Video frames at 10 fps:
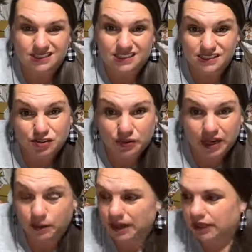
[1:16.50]
because it is a
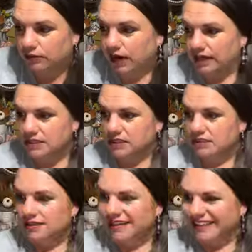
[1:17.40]
3-day weekend, right?
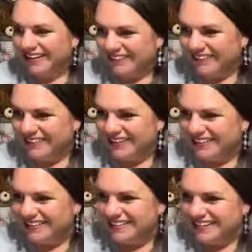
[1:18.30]
Hello,
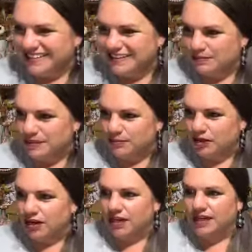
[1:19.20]
it is
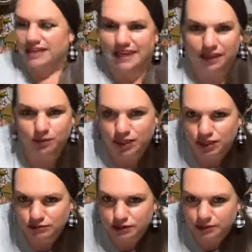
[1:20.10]
September. Kelly, what are
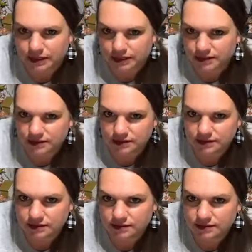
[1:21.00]
you doing?
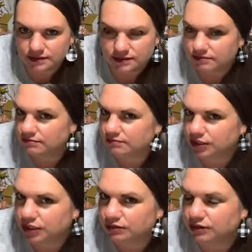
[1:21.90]

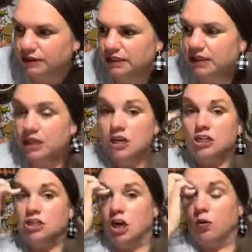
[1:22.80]
What are you doing?
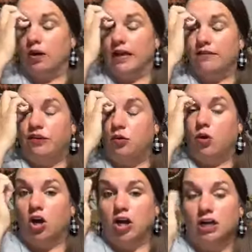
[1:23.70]
So if
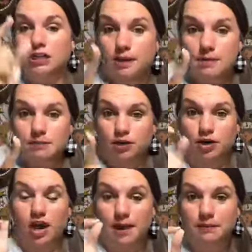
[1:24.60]
you are a club
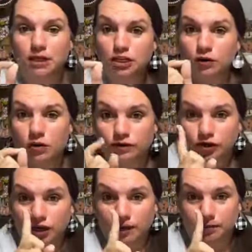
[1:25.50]
member, I'm going to go
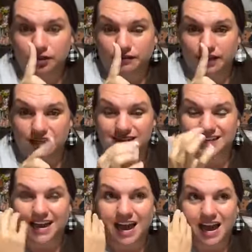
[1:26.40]
over a couple of things
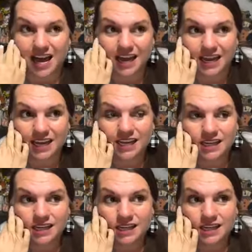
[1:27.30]
that I